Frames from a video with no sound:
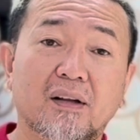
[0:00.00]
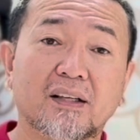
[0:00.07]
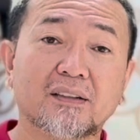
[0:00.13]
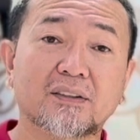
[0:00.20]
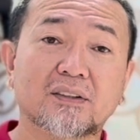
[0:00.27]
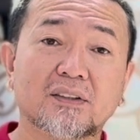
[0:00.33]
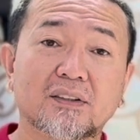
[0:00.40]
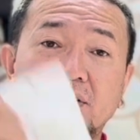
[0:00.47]
of
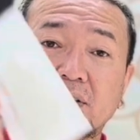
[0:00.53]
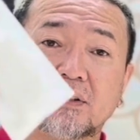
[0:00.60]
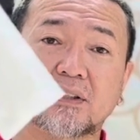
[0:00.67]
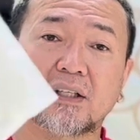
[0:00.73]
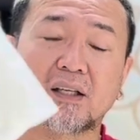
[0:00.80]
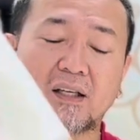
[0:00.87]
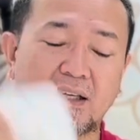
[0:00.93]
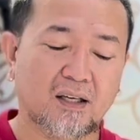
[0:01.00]

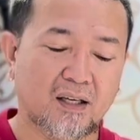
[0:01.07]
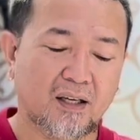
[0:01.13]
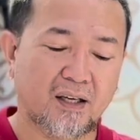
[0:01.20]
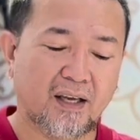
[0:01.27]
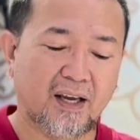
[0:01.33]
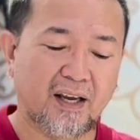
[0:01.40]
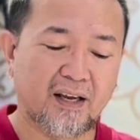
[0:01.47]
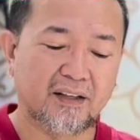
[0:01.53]
laces,
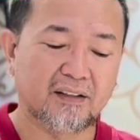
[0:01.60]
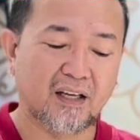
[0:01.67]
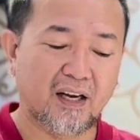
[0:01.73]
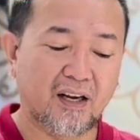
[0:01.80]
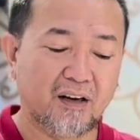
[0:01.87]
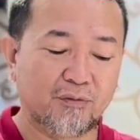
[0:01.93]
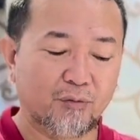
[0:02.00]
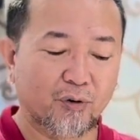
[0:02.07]
and
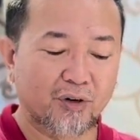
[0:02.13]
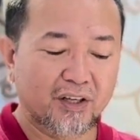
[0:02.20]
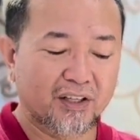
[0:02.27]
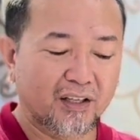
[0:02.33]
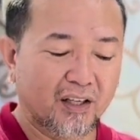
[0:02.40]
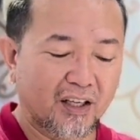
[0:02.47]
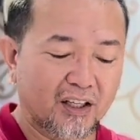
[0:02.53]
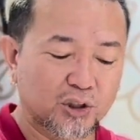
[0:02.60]
I have
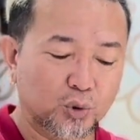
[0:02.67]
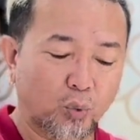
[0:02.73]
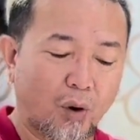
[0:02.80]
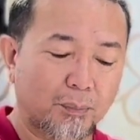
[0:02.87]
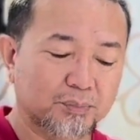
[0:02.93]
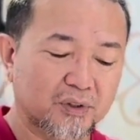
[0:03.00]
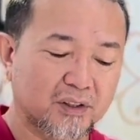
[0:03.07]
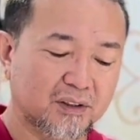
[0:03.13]
already lace
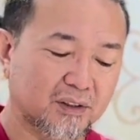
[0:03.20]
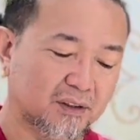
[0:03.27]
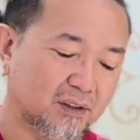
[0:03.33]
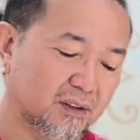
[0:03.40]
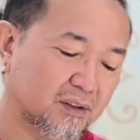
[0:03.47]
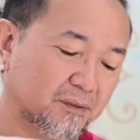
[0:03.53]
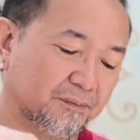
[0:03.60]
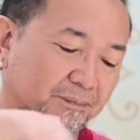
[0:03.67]
swapped
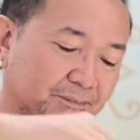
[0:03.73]
this